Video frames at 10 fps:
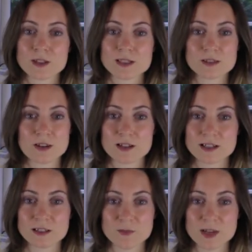start
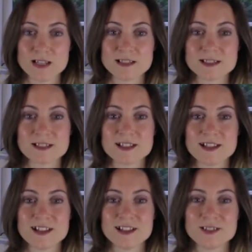at the base
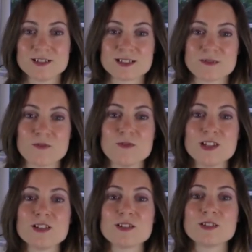you just
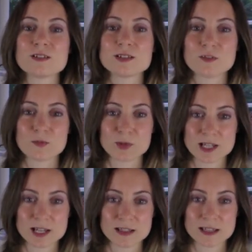feel yourself
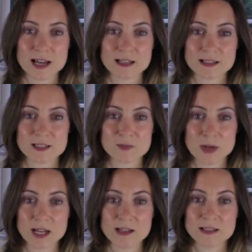bringing that
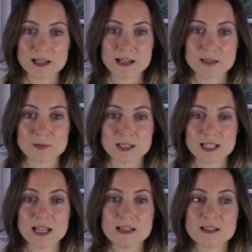expanded aspect
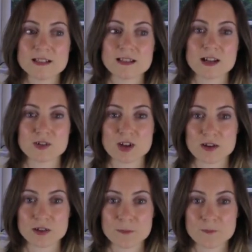into that
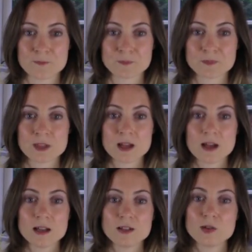chakra.
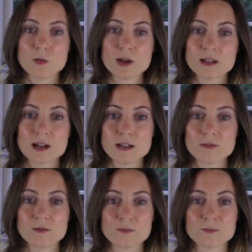Now you want to kind
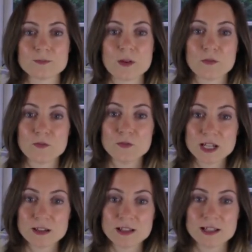of
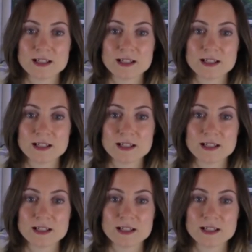feel it